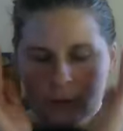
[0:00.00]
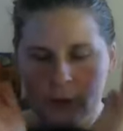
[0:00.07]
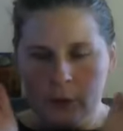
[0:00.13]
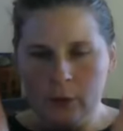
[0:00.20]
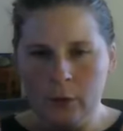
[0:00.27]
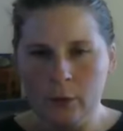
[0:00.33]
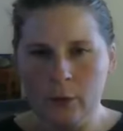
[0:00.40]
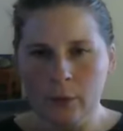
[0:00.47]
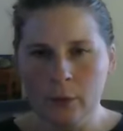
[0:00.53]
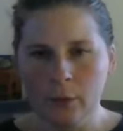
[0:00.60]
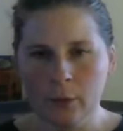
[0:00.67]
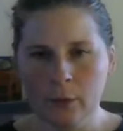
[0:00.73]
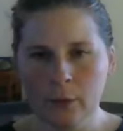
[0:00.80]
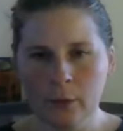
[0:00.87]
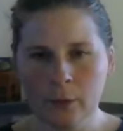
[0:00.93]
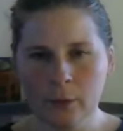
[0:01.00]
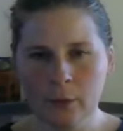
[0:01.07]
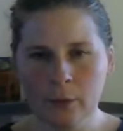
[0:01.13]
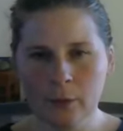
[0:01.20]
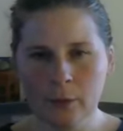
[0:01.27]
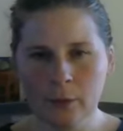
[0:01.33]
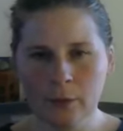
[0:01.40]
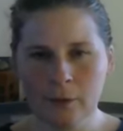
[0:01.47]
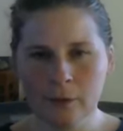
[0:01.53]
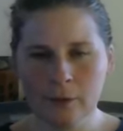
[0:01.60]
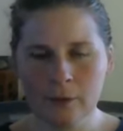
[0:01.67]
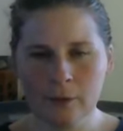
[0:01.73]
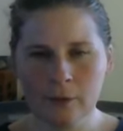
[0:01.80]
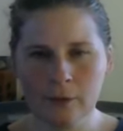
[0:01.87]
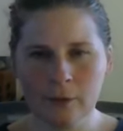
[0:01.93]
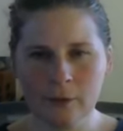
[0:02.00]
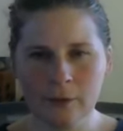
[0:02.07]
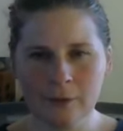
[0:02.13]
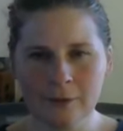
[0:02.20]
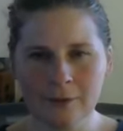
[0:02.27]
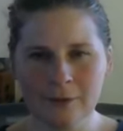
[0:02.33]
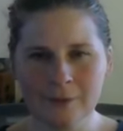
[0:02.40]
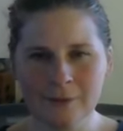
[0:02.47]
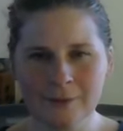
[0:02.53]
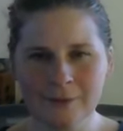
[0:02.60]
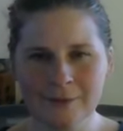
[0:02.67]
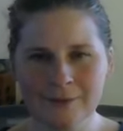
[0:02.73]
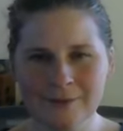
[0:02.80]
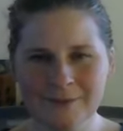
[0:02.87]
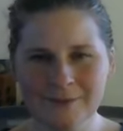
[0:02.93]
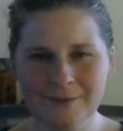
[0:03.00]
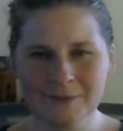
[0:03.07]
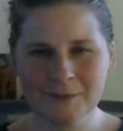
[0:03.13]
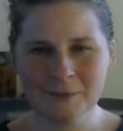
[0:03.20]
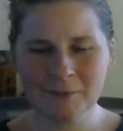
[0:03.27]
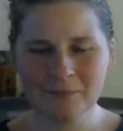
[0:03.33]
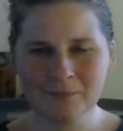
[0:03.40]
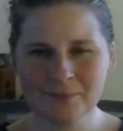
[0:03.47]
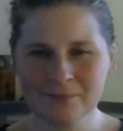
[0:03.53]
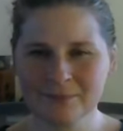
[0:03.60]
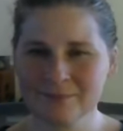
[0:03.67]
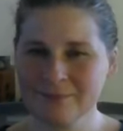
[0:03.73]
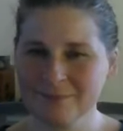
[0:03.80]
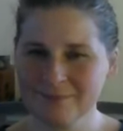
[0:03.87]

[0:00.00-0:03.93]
Nothing is said.